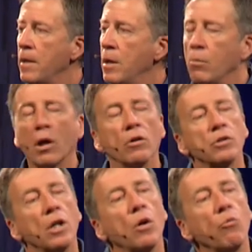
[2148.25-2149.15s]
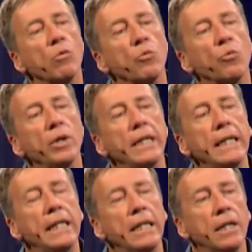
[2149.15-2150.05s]
Because when
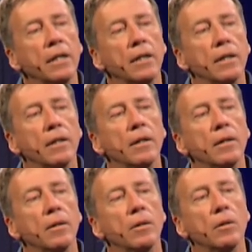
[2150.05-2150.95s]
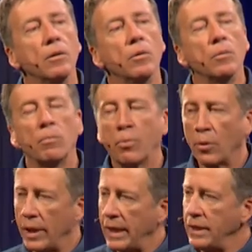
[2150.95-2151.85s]
we
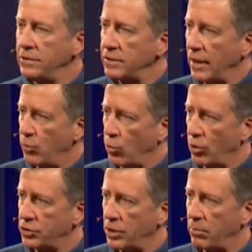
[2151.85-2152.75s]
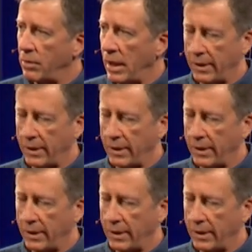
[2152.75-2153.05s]
praise and worship our